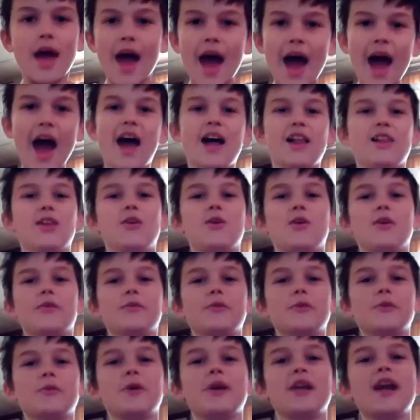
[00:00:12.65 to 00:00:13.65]
Hello
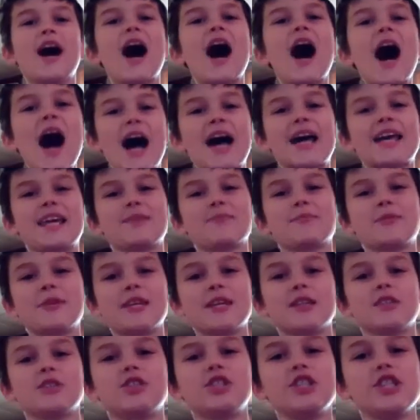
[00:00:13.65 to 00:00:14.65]
everyone, I am
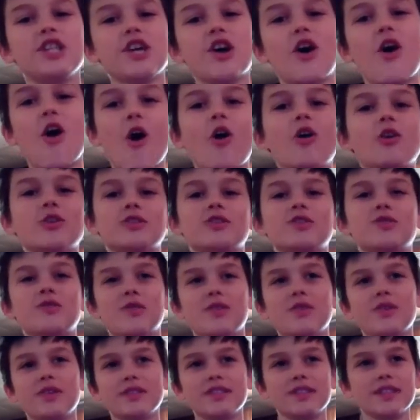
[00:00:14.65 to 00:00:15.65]
ESG, also
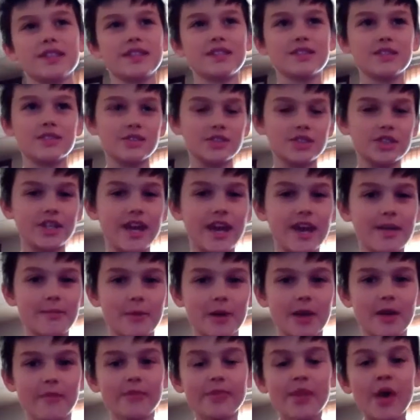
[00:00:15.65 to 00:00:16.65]
known as Elite Surge
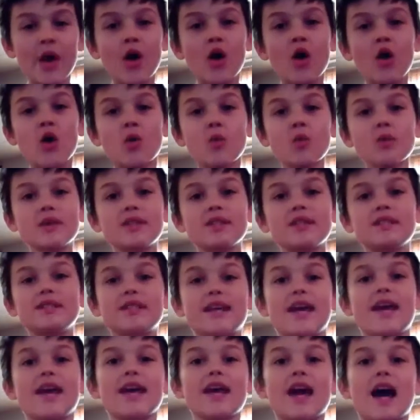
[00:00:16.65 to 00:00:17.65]
Gaming, where
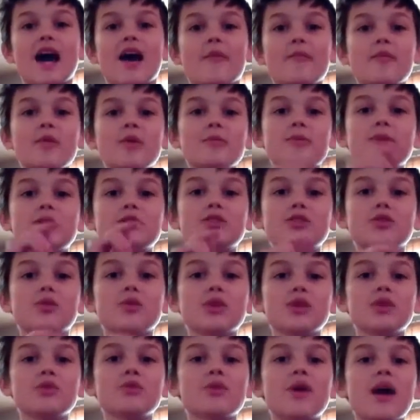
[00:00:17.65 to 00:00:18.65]
today I'm going to be
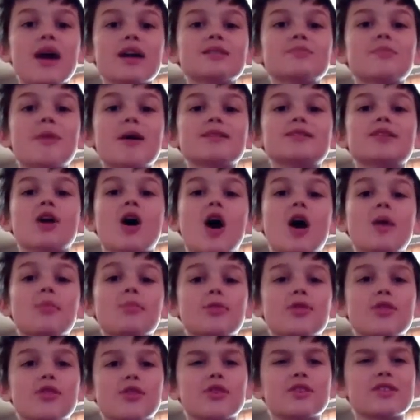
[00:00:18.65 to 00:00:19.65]
showing you guys my top
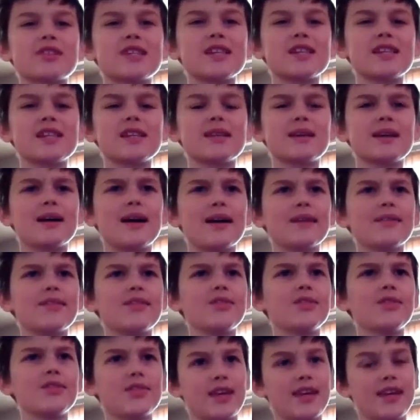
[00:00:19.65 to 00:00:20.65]
13, I
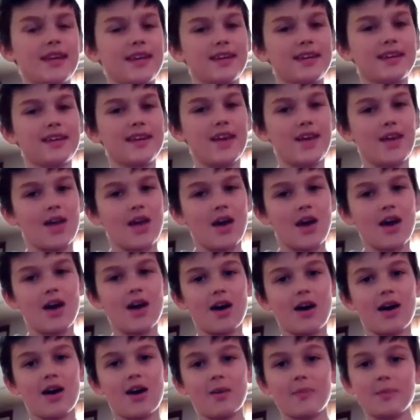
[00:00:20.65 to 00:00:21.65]
think,
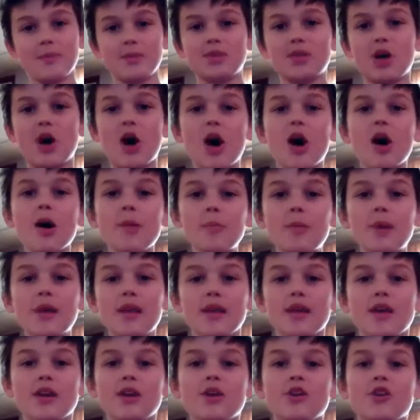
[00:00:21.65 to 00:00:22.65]
um, top
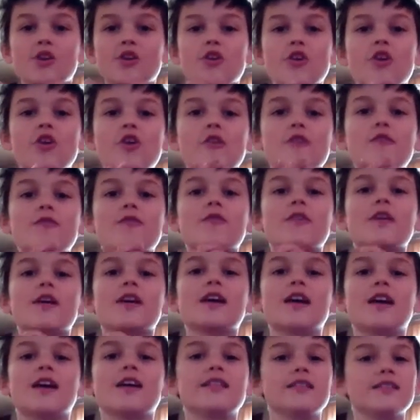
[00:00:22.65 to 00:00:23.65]
Nerf
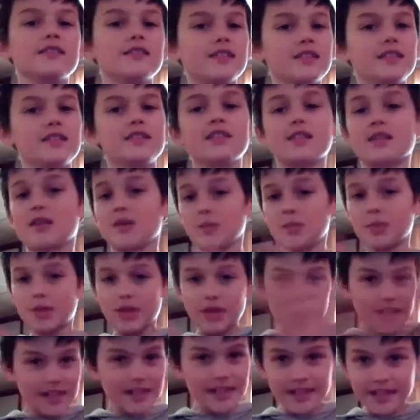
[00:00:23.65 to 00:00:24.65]
guns. This is a
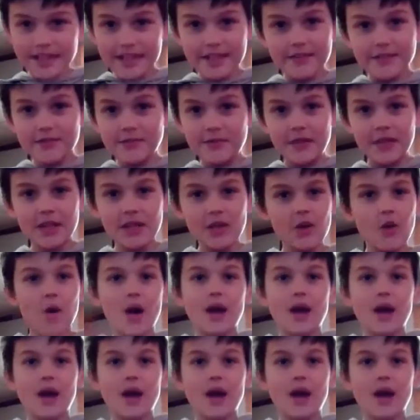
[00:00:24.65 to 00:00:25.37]
completely different video.